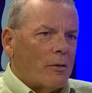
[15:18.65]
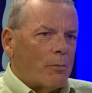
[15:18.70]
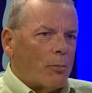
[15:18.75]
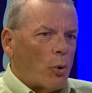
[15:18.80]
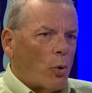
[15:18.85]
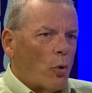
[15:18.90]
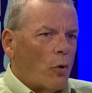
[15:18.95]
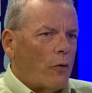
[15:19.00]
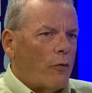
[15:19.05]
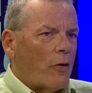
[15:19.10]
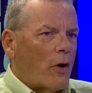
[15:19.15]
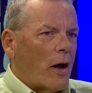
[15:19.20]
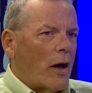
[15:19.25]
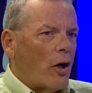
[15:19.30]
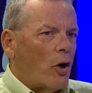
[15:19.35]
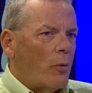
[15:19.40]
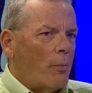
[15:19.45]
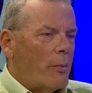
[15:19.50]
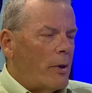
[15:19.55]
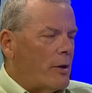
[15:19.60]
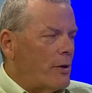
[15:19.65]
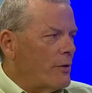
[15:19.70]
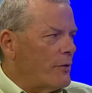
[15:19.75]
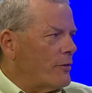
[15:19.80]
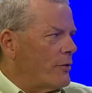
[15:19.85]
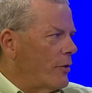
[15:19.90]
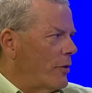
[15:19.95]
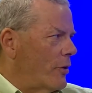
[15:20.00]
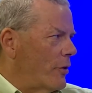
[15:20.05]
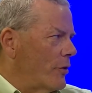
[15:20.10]
profile
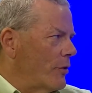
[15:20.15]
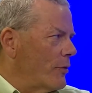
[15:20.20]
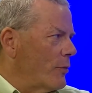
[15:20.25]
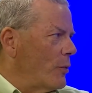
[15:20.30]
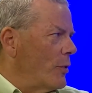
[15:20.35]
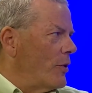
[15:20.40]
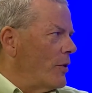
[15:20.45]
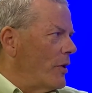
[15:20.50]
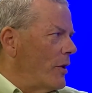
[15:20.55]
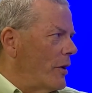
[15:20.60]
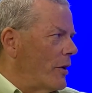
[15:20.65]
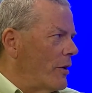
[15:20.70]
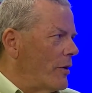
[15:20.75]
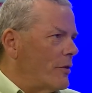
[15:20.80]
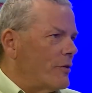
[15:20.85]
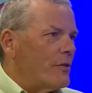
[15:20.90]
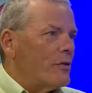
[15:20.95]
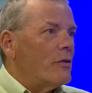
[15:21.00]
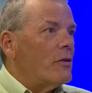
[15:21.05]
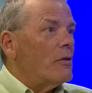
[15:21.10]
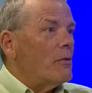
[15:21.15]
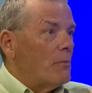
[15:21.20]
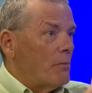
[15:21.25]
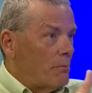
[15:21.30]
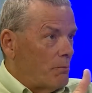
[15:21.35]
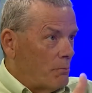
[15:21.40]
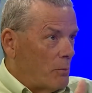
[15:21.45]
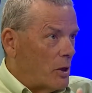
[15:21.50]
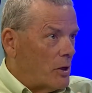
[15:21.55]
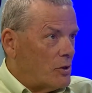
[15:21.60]
ministers, when there's
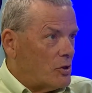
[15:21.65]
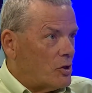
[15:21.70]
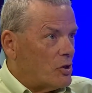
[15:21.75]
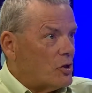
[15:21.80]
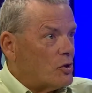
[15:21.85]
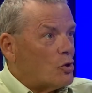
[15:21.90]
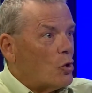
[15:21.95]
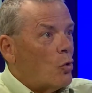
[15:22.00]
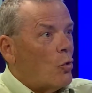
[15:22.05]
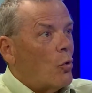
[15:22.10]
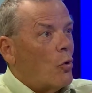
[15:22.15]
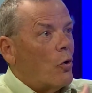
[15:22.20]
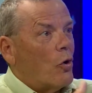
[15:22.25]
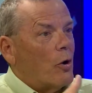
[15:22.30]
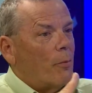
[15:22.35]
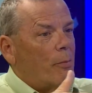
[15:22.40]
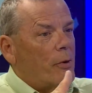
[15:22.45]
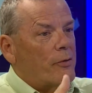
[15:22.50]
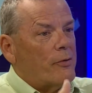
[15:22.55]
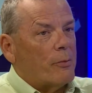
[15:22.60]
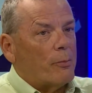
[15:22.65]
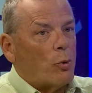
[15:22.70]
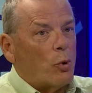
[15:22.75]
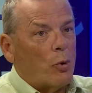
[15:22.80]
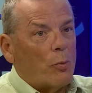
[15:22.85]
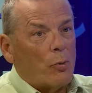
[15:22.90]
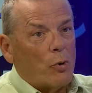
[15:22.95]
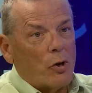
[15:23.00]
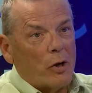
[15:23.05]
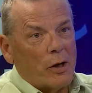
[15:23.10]
budget or
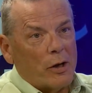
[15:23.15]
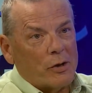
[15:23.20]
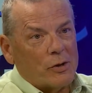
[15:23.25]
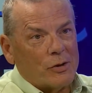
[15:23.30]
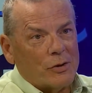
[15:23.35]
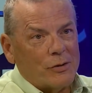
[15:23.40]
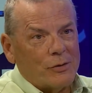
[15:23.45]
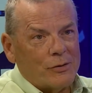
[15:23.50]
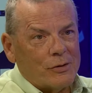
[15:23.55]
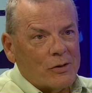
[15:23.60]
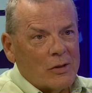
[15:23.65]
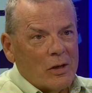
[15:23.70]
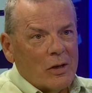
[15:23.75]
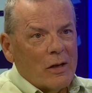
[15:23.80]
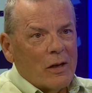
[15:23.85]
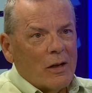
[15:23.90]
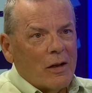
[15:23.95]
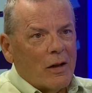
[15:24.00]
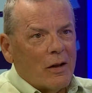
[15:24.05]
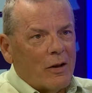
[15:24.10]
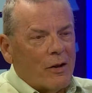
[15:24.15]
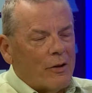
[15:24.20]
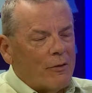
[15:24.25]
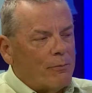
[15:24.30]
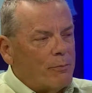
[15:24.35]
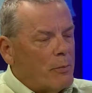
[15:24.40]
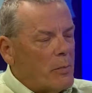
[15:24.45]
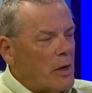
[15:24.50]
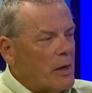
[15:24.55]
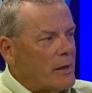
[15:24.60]
misappropriations of
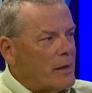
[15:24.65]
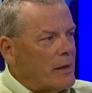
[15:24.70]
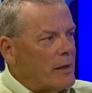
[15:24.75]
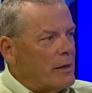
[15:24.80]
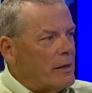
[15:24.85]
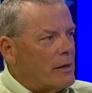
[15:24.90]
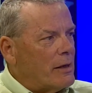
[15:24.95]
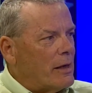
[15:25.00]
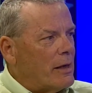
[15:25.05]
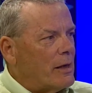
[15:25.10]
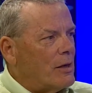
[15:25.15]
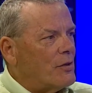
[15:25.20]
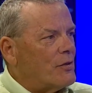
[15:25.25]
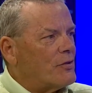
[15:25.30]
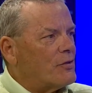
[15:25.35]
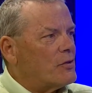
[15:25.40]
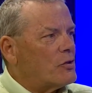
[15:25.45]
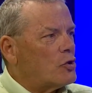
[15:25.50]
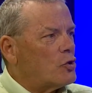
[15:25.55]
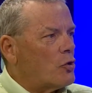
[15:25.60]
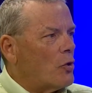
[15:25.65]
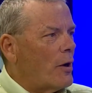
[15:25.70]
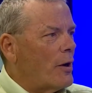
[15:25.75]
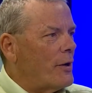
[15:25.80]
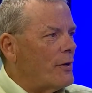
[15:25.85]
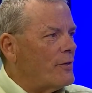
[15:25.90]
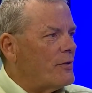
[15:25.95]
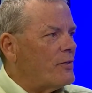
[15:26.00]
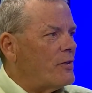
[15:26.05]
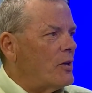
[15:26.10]
money and it's
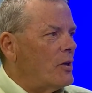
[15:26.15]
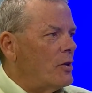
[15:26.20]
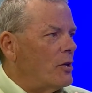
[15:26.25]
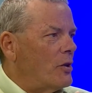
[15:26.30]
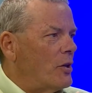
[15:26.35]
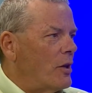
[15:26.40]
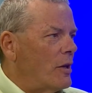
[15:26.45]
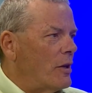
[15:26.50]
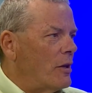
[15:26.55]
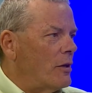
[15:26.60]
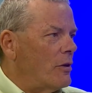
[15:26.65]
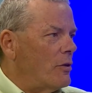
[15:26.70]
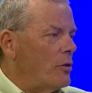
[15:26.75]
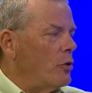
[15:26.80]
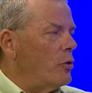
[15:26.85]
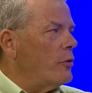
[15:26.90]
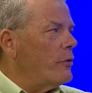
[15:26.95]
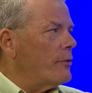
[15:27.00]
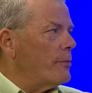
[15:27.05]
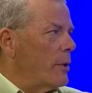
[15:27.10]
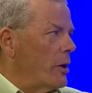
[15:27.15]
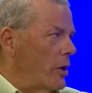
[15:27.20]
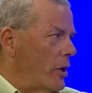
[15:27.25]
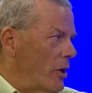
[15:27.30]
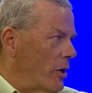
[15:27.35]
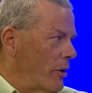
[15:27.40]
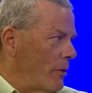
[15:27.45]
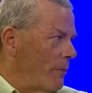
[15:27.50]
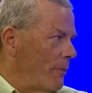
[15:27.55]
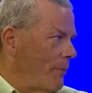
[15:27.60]
stressed in the news media.